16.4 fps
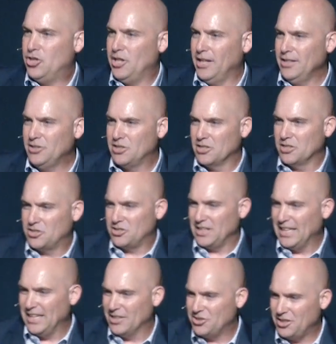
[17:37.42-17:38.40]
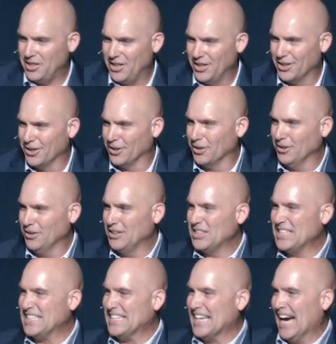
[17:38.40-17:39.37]
that Jesus is
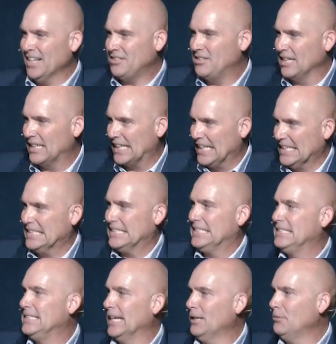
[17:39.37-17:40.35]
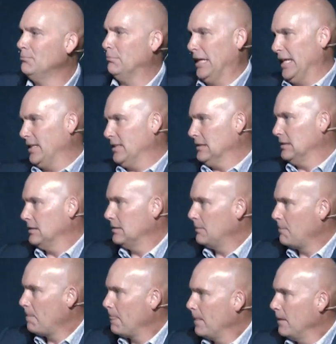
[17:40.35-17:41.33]
here not to condemn me,